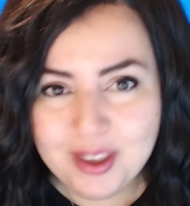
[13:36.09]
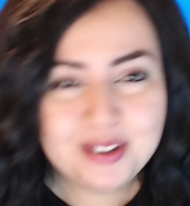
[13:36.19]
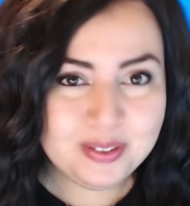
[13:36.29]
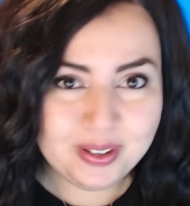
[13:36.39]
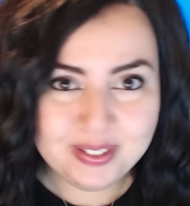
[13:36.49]

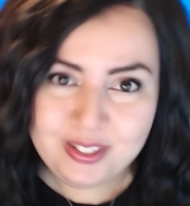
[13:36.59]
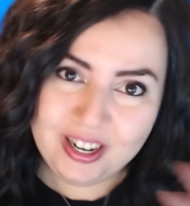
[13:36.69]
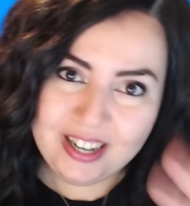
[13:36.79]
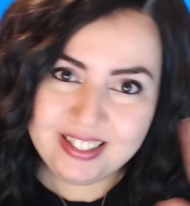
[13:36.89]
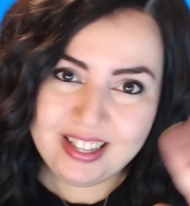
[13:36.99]
So I'll see you
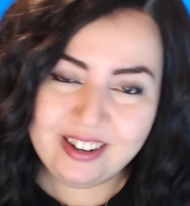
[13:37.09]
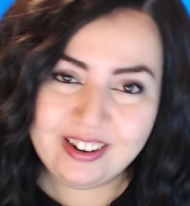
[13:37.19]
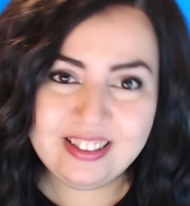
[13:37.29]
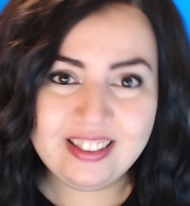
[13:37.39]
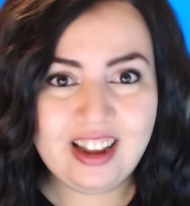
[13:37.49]
guys later
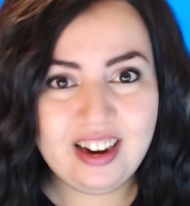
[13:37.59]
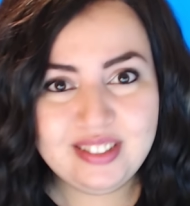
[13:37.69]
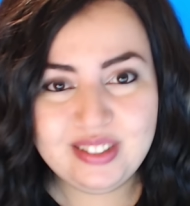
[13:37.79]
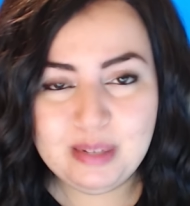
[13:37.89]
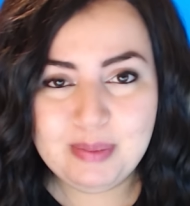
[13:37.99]
at the live
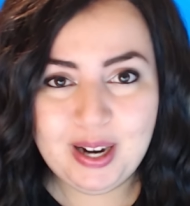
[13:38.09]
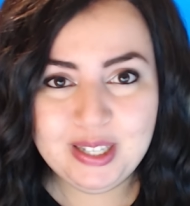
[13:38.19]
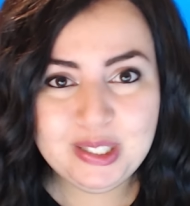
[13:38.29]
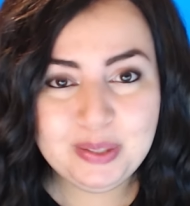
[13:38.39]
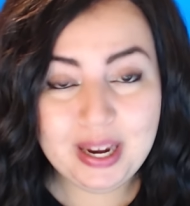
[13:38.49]
stream
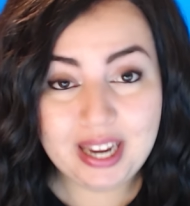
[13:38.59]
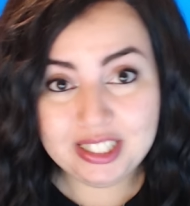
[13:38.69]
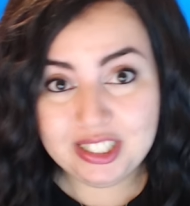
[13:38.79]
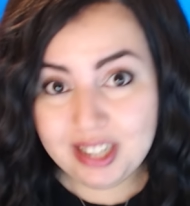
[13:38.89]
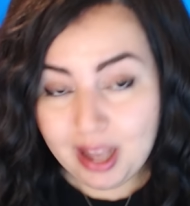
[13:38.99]
on
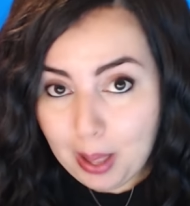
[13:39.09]
Twitch.